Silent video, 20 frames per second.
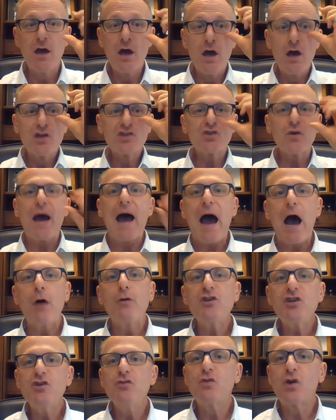So how do
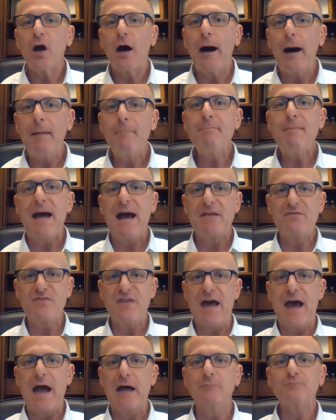you combat
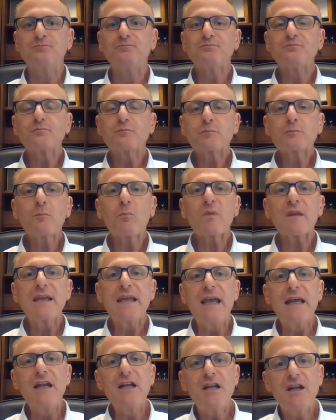that?
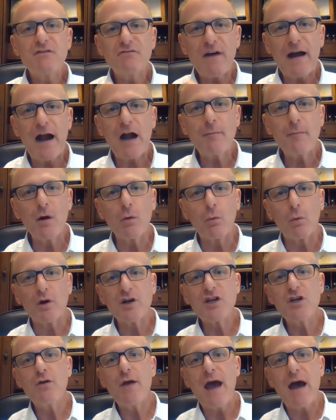In an environment where
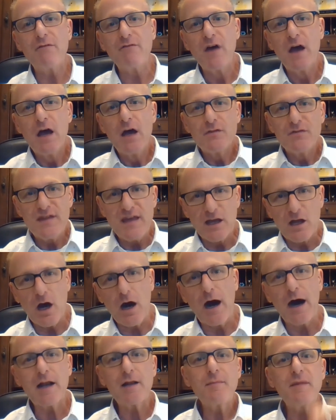you have the
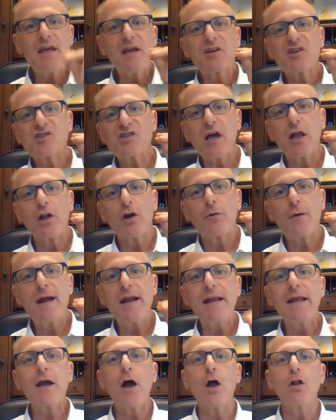economy
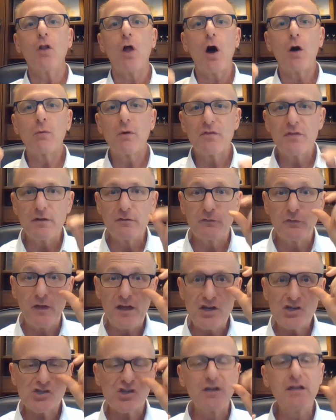accelerating along with
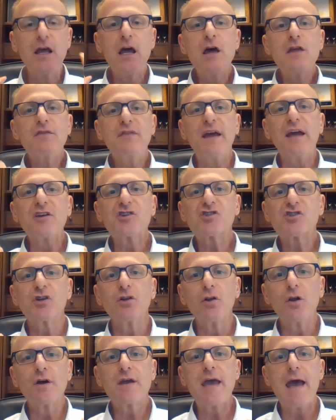inflation, things to
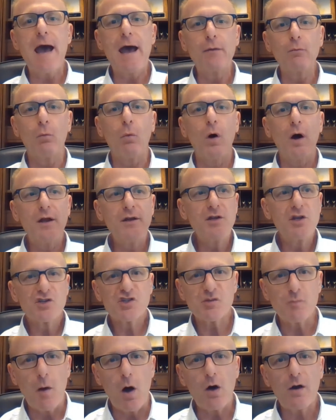look at. 1,
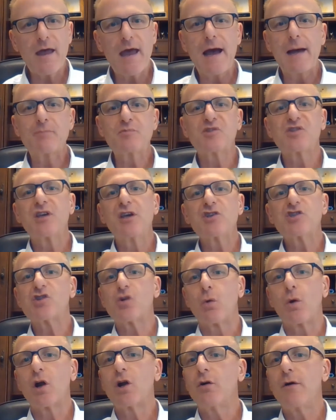small caps
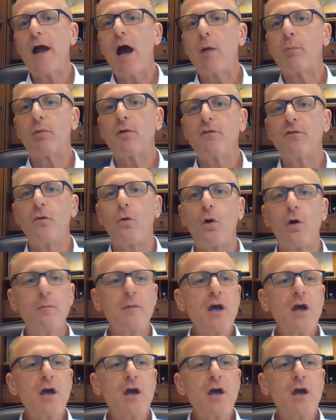historically outperform.